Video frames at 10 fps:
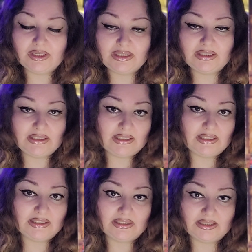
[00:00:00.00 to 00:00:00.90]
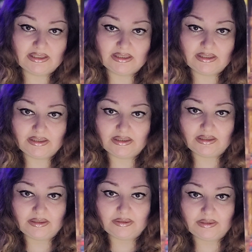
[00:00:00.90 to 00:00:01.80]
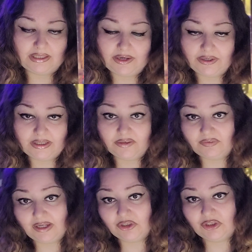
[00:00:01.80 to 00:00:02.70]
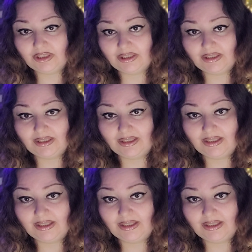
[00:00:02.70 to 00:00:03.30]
disease. They carry infection.